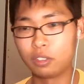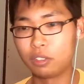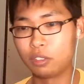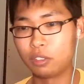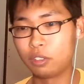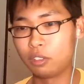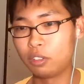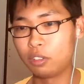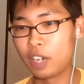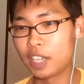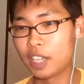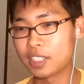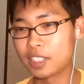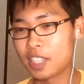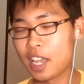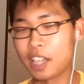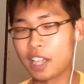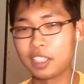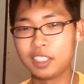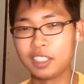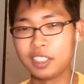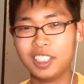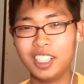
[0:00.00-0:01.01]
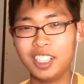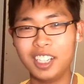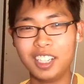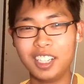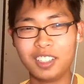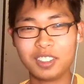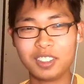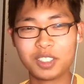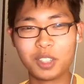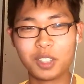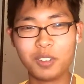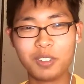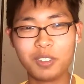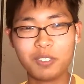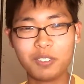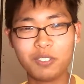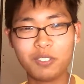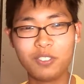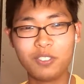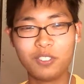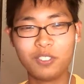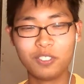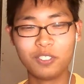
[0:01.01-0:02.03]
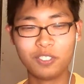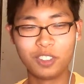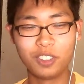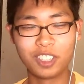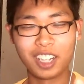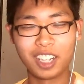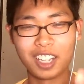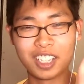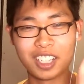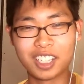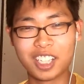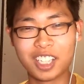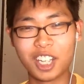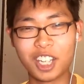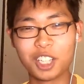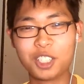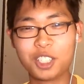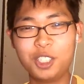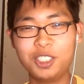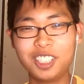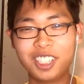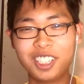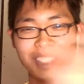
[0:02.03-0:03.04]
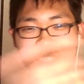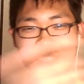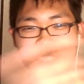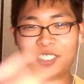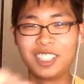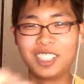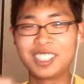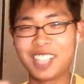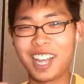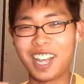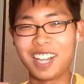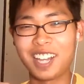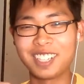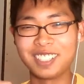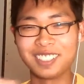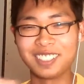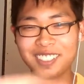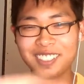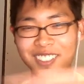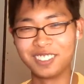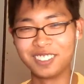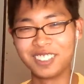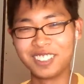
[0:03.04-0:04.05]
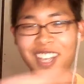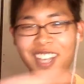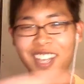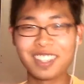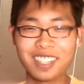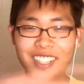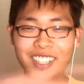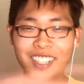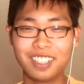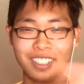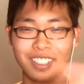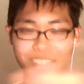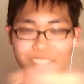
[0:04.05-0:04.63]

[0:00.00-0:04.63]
Rattata. There's only but like Kakuna Rattata. You get that?